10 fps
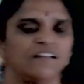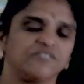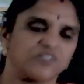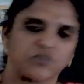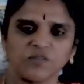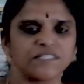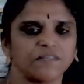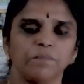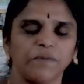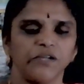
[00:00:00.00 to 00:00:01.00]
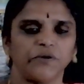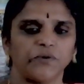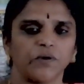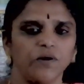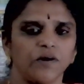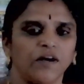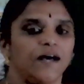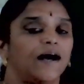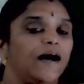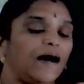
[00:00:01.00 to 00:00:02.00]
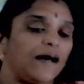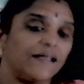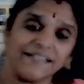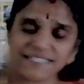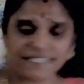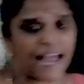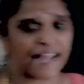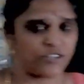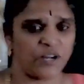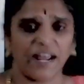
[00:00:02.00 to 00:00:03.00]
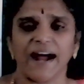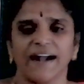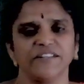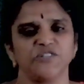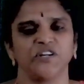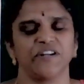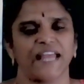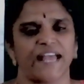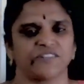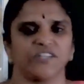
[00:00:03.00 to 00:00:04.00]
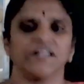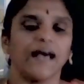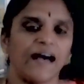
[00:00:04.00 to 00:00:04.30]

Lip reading: It's so simple, you know. This is actually addition reaction.